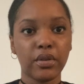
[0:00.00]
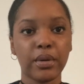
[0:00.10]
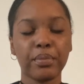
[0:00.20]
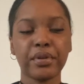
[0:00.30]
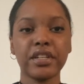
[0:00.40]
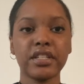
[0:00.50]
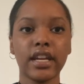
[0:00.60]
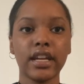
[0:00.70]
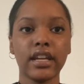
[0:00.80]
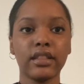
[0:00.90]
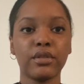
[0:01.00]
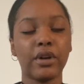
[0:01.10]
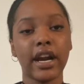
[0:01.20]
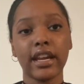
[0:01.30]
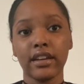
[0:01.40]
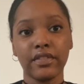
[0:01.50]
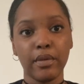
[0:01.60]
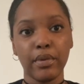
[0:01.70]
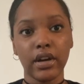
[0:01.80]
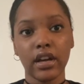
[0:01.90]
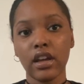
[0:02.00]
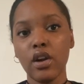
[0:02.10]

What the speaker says: or appreciating the writing of the book,